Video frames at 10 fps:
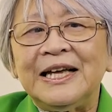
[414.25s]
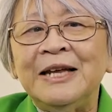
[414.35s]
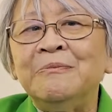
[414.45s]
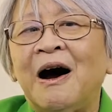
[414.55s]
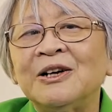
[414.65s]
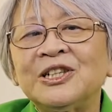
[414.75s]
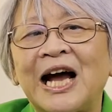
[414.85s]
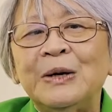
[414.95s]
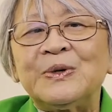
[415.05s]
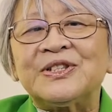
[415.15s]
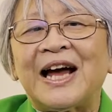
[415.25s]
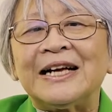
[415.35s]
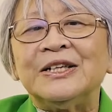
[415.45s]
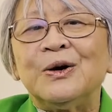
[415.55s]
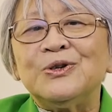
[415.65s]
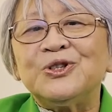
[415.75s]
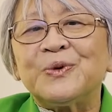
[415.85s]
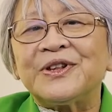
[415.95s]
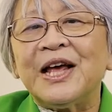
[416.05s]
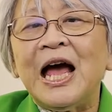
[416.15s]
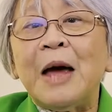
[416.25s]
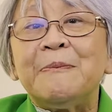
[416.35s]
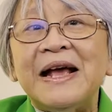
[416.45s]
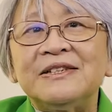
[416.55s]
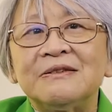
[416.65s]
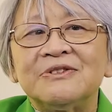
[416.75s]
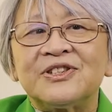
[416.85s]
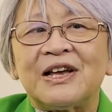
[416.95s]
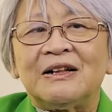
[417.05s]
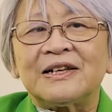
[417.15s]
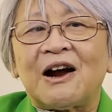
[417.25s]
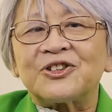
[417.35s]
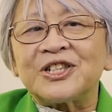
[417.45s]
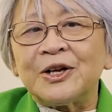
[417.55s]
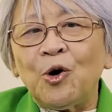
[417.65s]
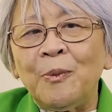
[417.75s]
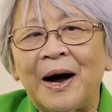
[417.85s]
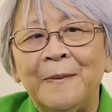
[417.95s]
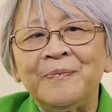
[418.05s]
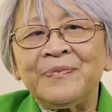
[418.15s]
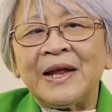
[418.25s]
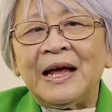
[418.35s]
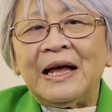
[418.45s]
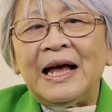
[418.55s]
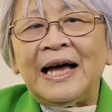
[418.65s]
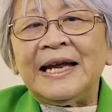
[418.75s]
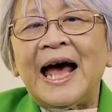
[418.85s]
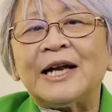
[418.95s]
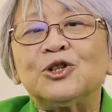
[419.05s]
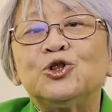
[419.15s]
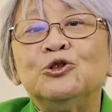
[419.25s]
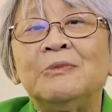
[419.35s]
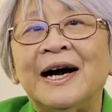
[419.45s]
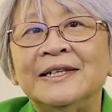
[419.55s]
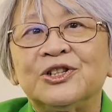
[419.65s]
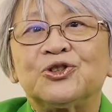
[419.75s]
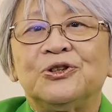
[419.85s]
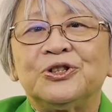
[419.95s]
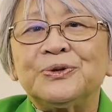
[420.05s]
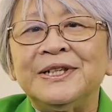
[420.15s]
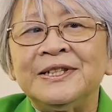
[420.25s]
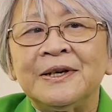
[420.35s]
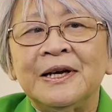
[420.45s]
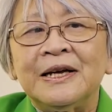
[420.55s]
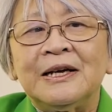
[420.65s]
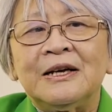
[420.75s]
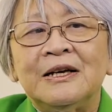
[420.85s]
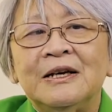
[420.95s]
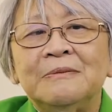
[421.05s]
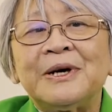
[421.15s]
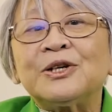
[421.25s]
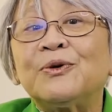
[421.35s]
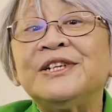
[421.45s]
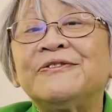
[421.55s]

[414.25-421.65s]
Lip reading: In March, I was diagnosed with basal cell carcinoma and had 2 minor surgeries. By the grace